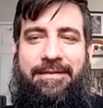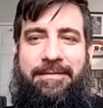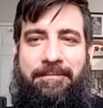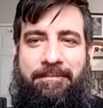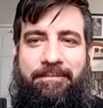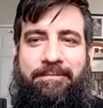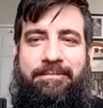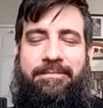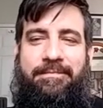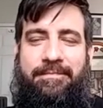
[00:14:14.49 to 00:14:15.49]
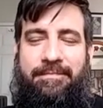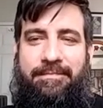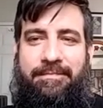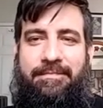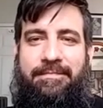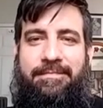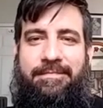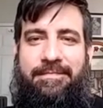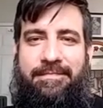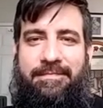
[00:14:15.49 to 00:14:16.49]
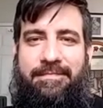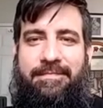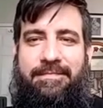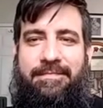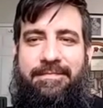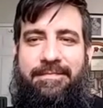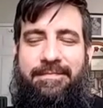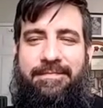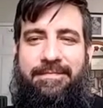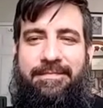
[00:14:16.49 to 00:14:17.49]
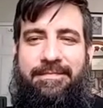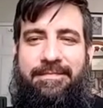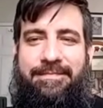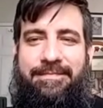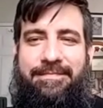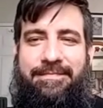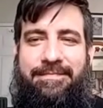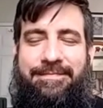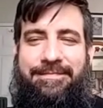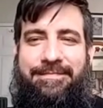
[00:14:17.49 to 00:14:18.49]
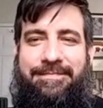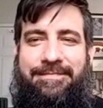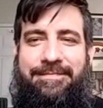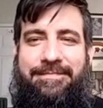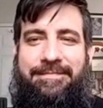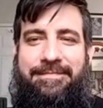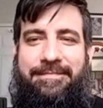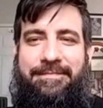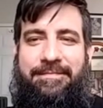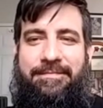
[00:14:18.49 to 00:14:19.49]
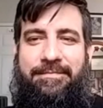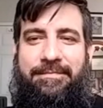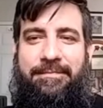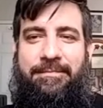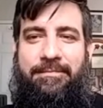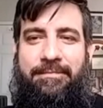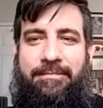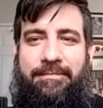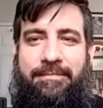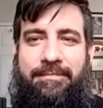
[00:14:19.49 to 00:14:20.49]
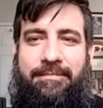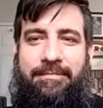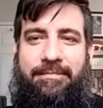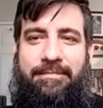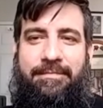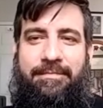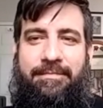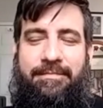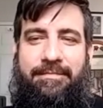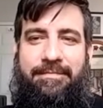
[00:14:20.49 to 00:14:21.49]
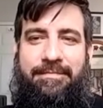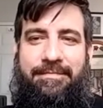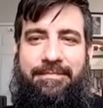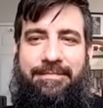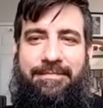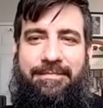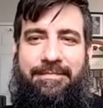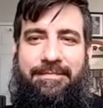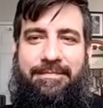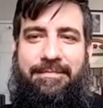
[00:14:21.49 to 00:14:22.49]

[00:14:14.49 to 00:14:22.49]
No words are spoken by the person on screen.